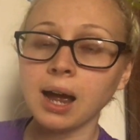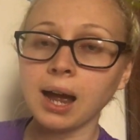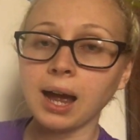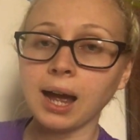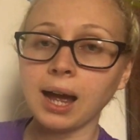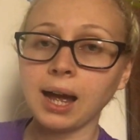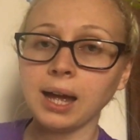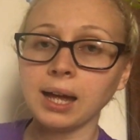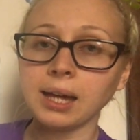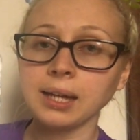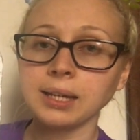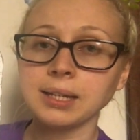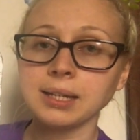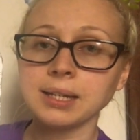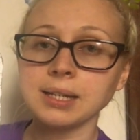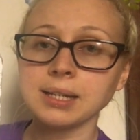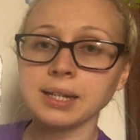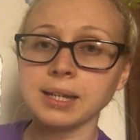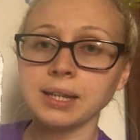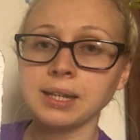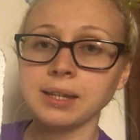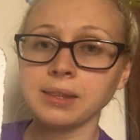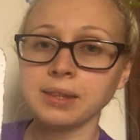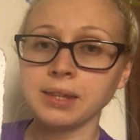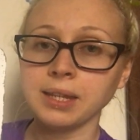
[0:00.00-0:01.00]
And
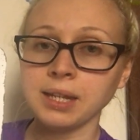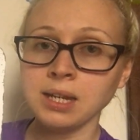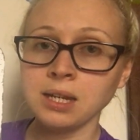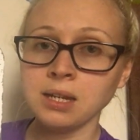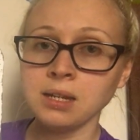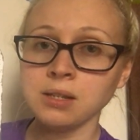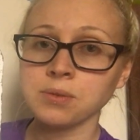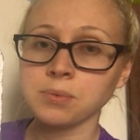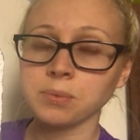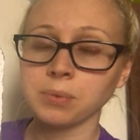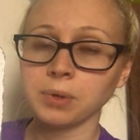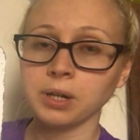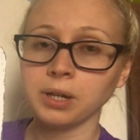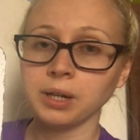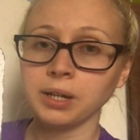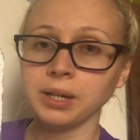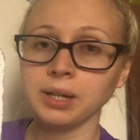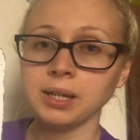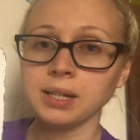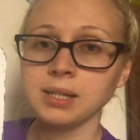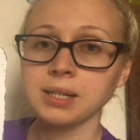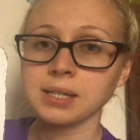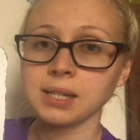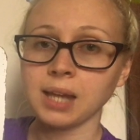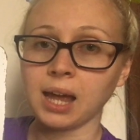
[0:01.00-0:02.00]
in these
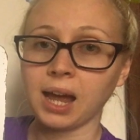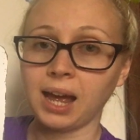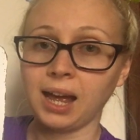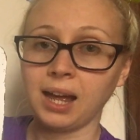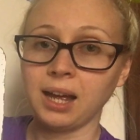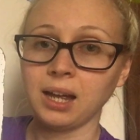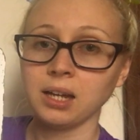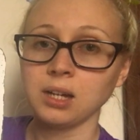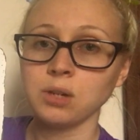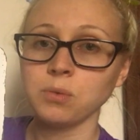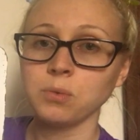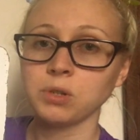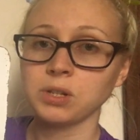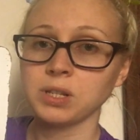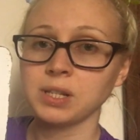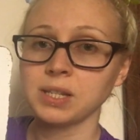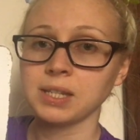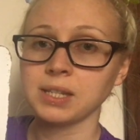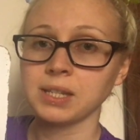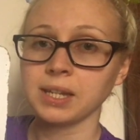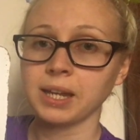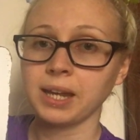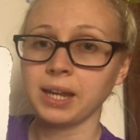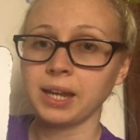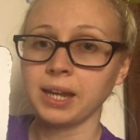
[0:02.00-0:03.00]
words, I would
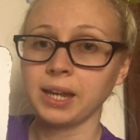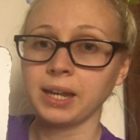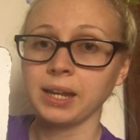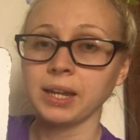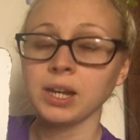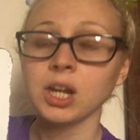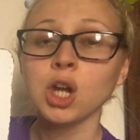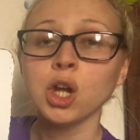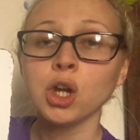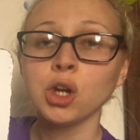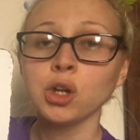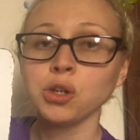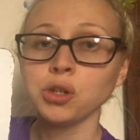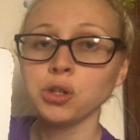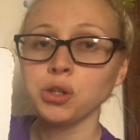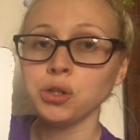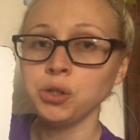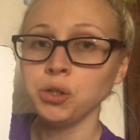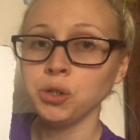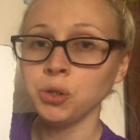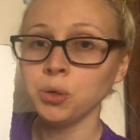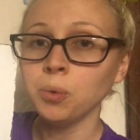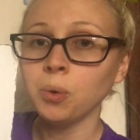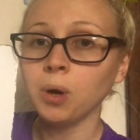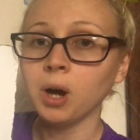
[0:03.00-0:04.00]
say
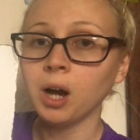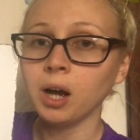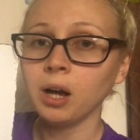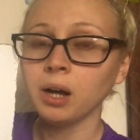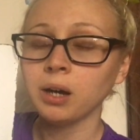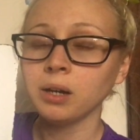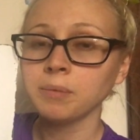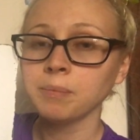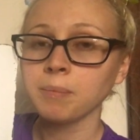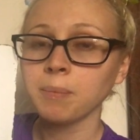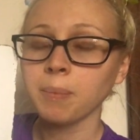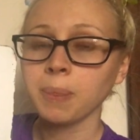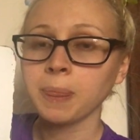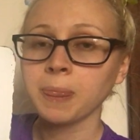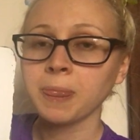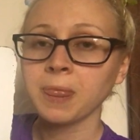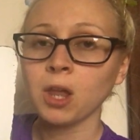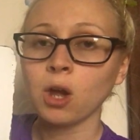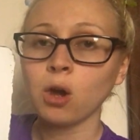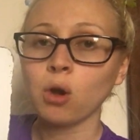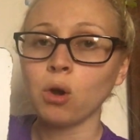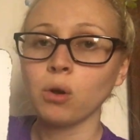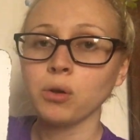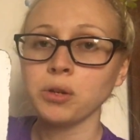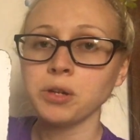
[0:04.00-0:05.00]
your,
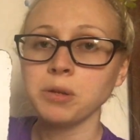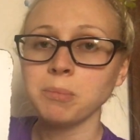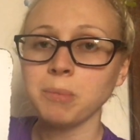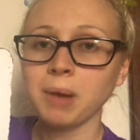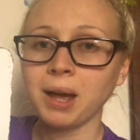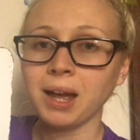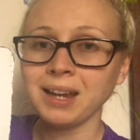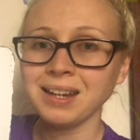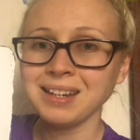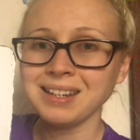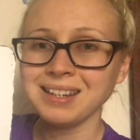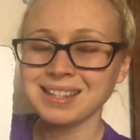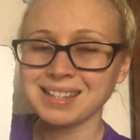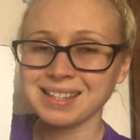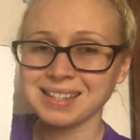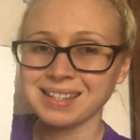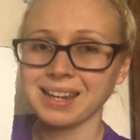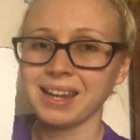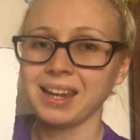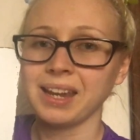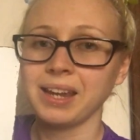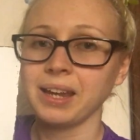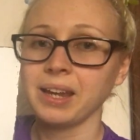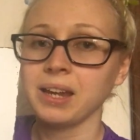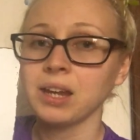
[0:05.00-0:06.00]
or you might
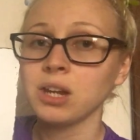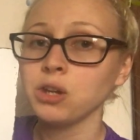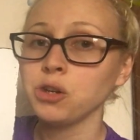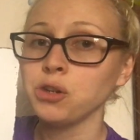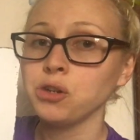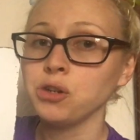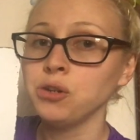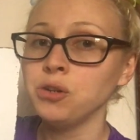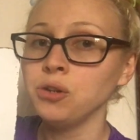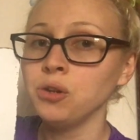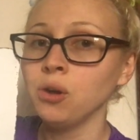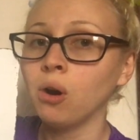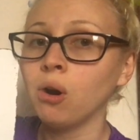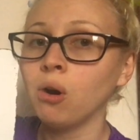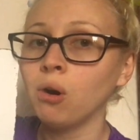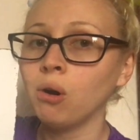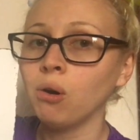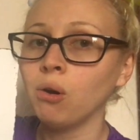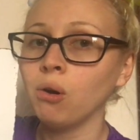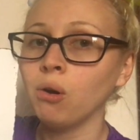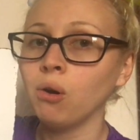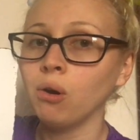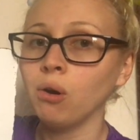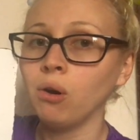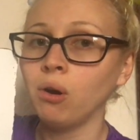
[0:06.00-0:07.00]
say
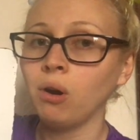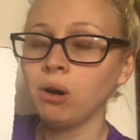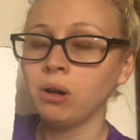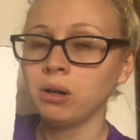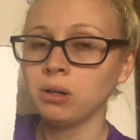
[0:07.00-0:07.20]
your.